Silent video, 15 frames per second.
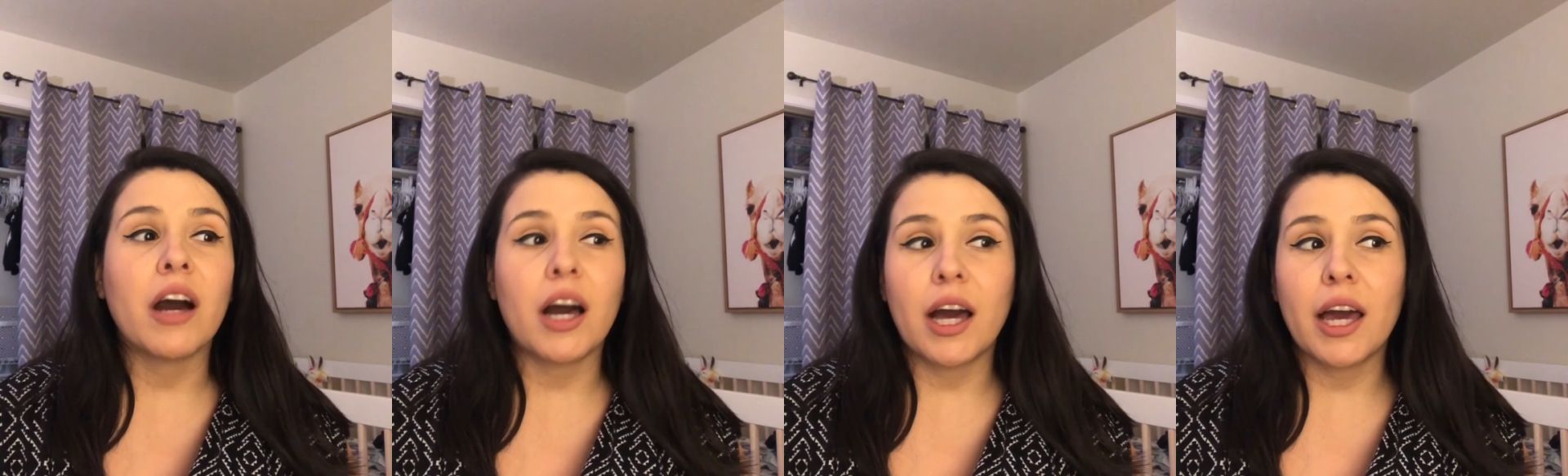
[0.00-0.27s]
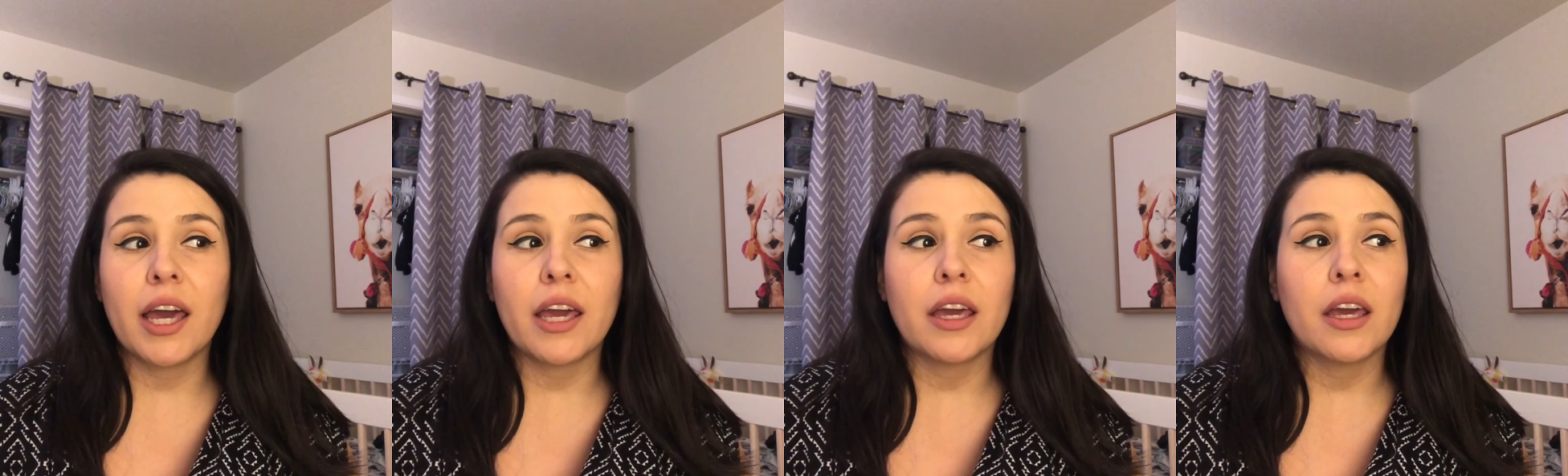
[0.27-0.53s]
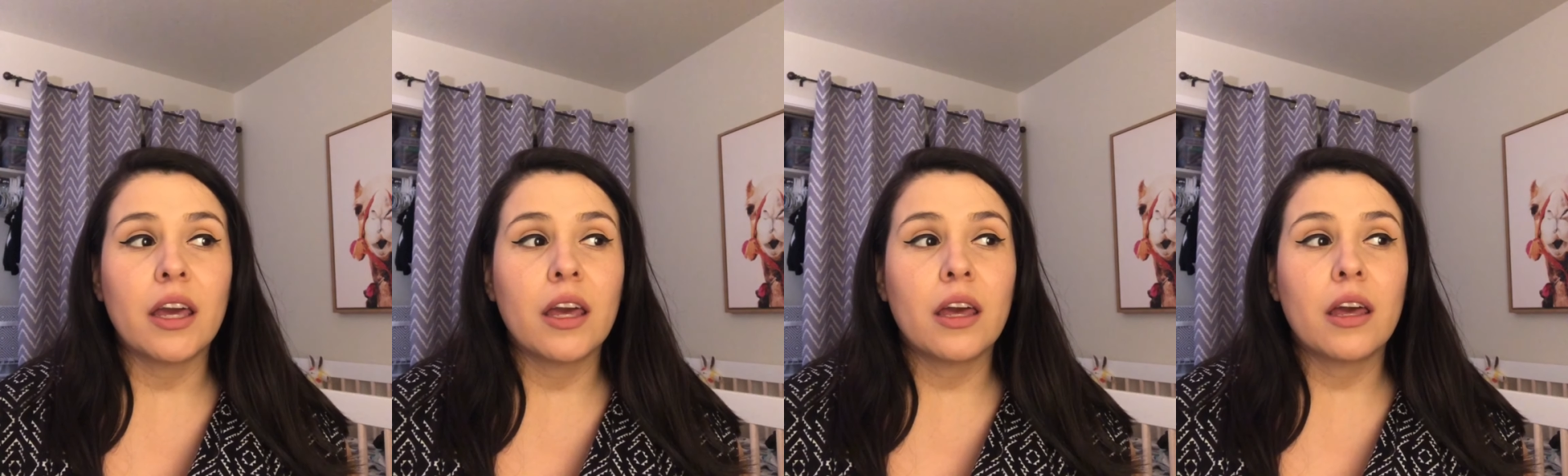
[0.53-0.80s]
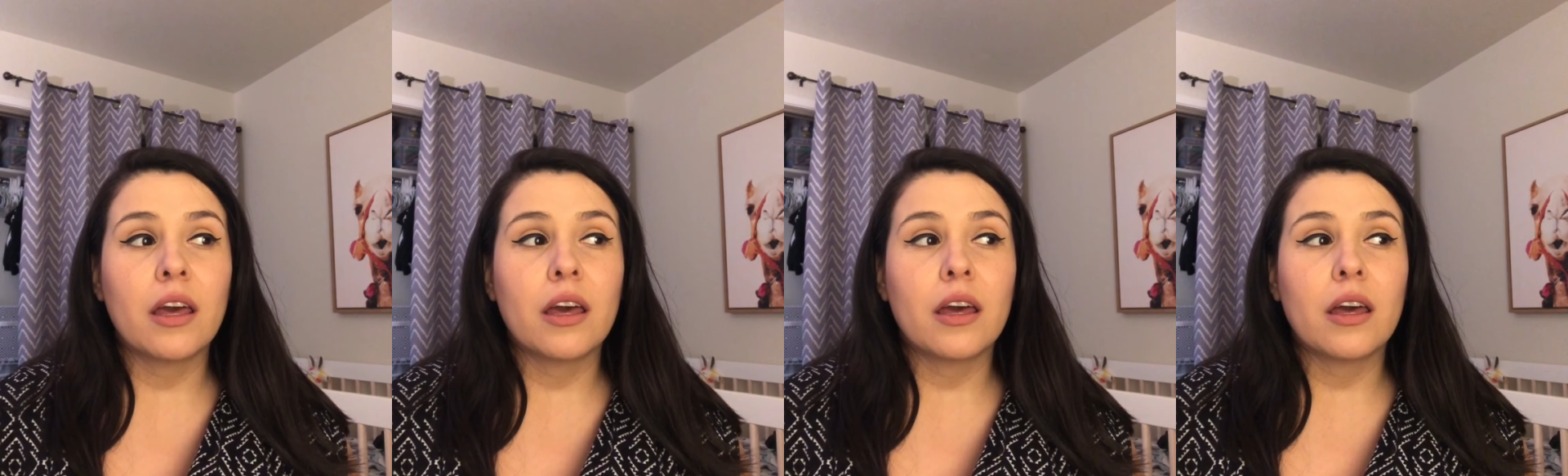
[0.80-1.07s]
I
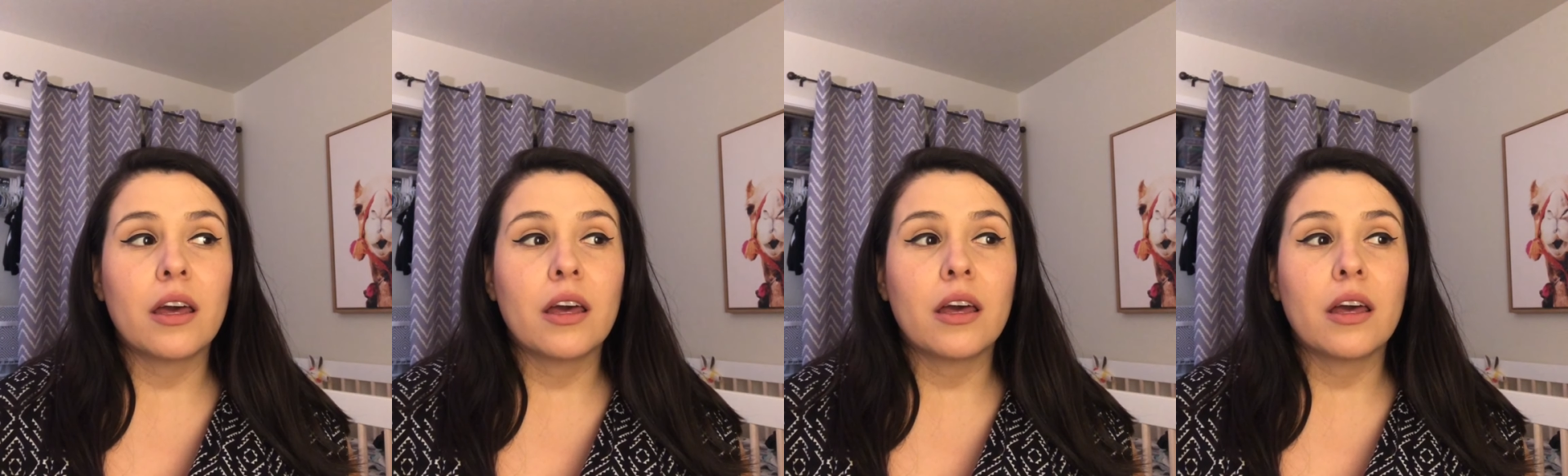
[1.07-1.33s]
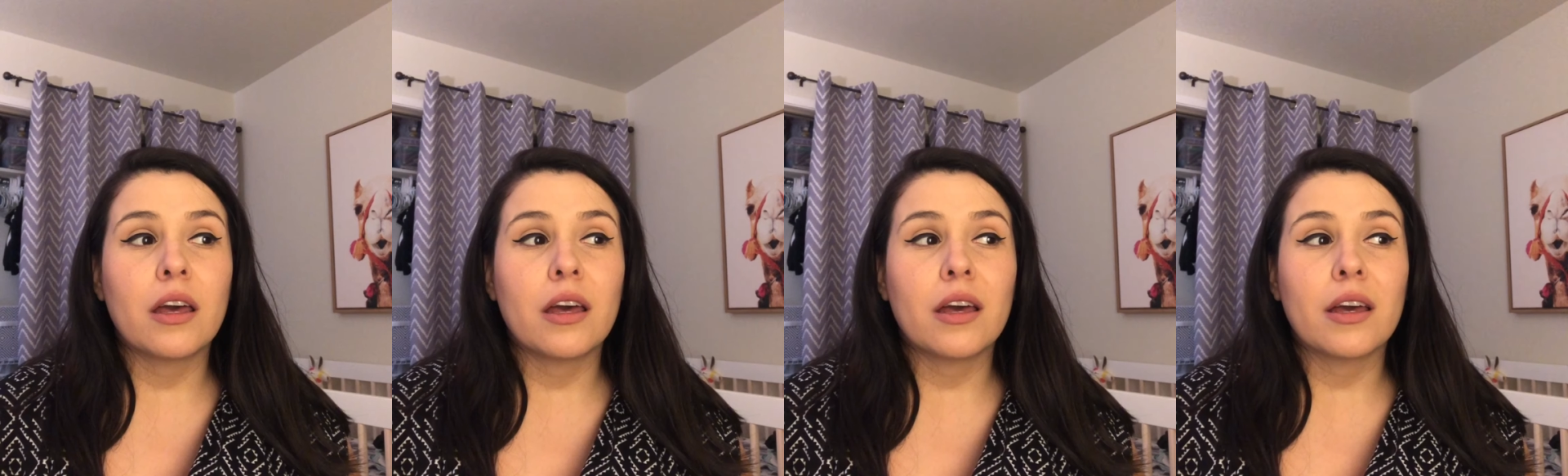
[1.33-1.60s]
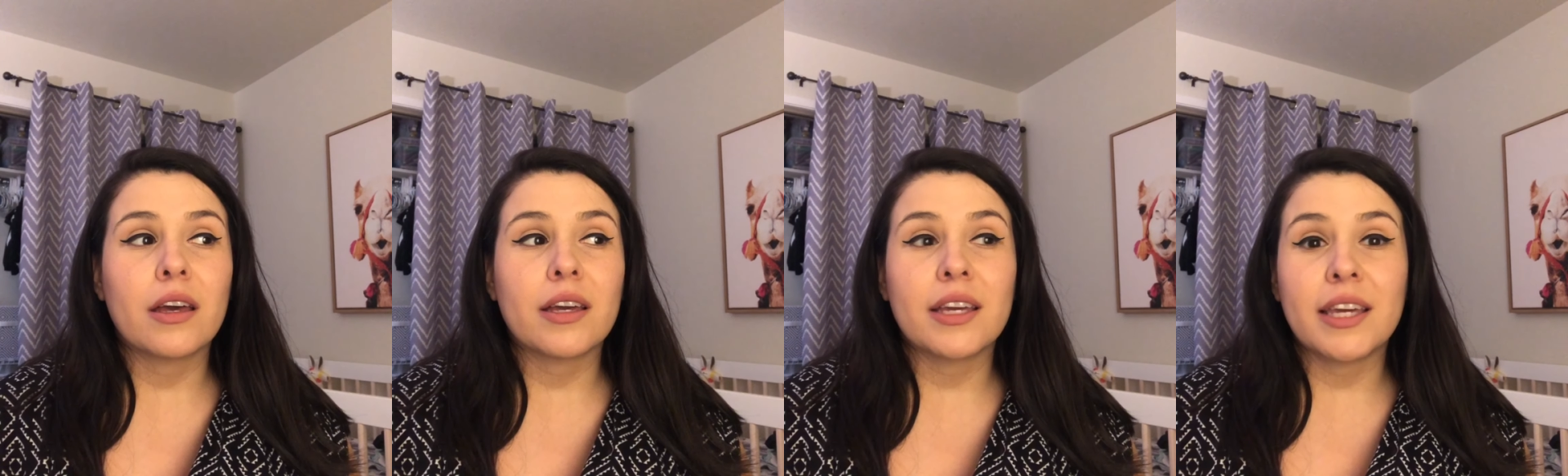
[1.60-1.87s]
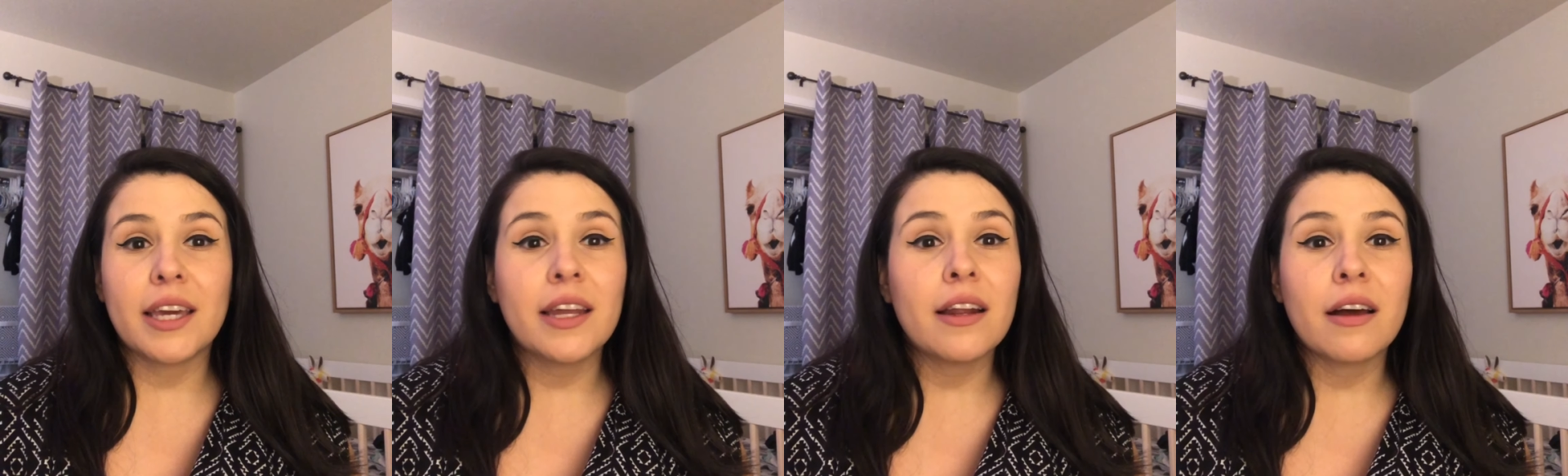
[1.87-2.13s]

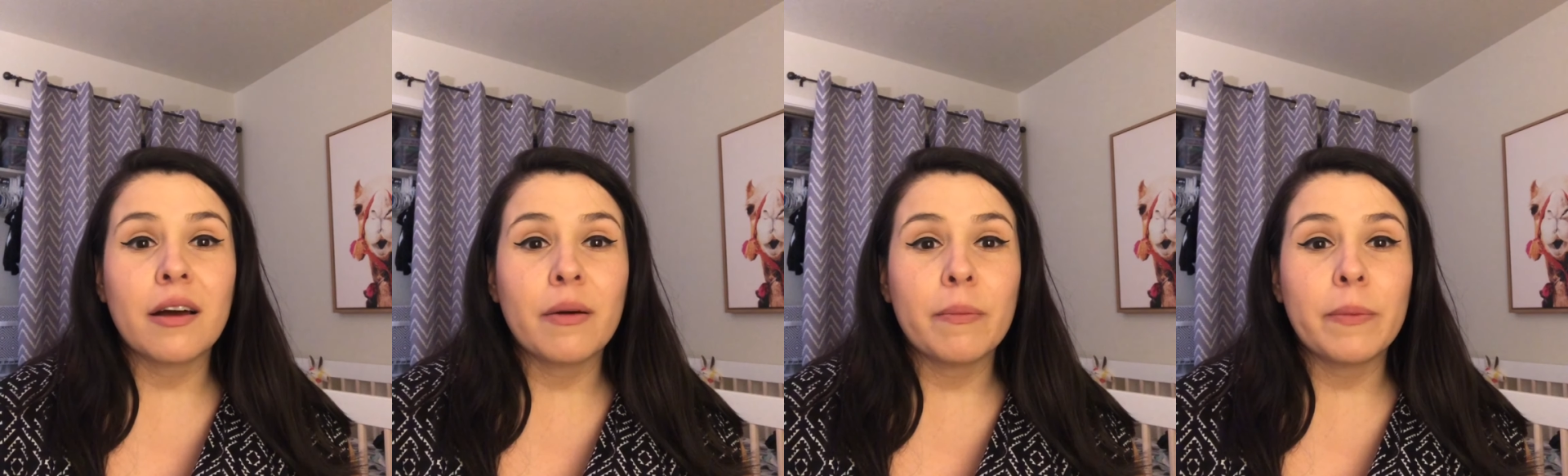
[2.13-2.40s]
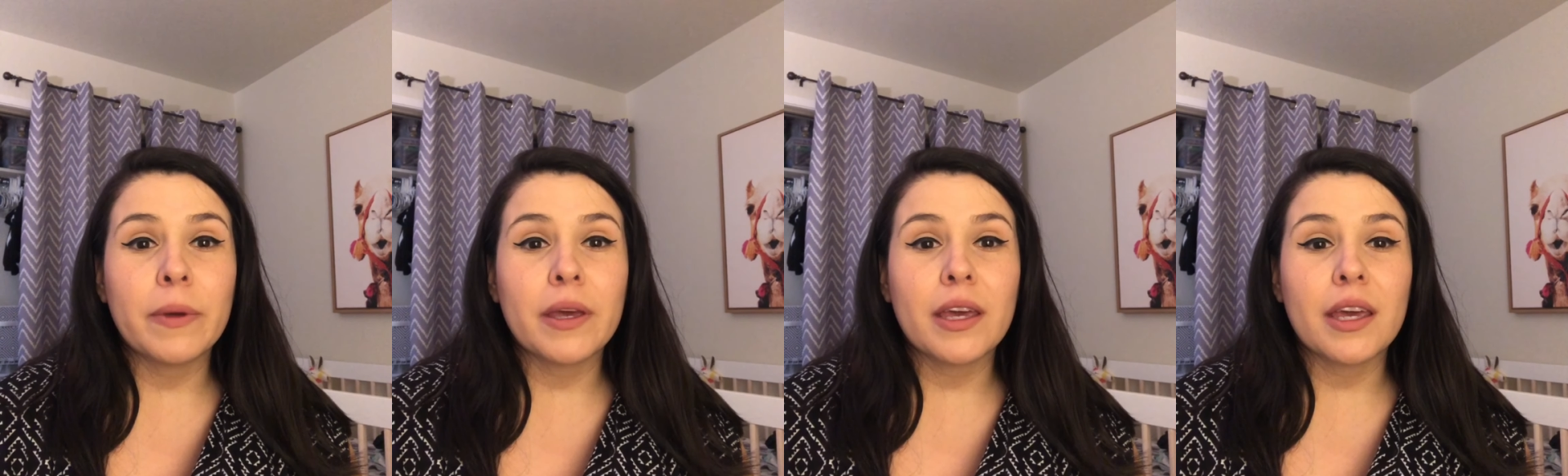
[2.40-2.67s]
get up